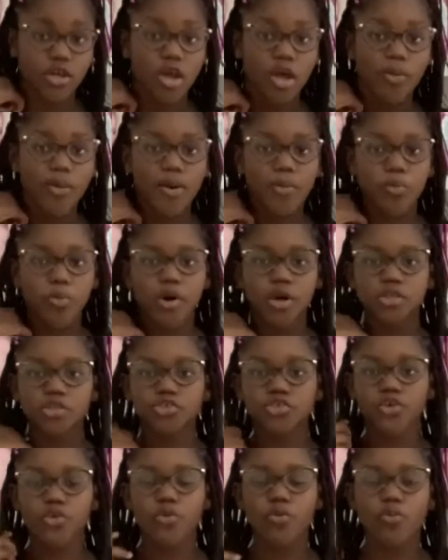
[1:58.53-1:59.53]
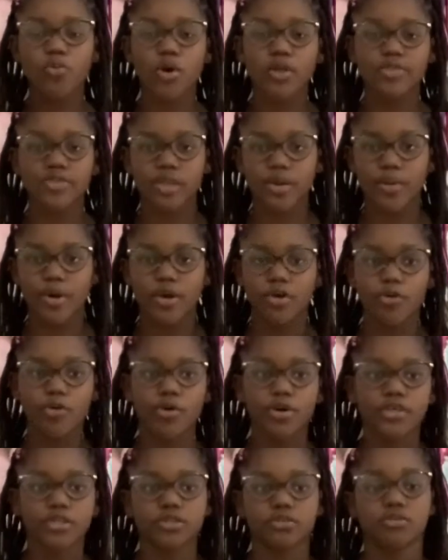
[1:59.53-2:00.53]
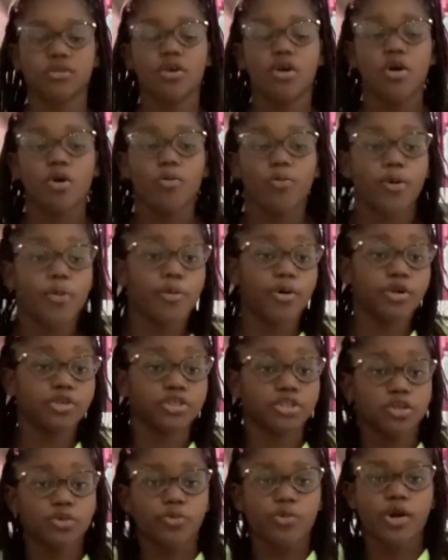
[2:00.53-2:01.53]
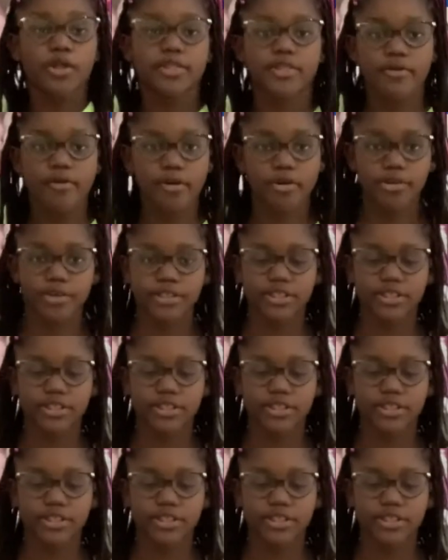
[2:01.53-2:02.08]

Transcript: were wondering what they were going to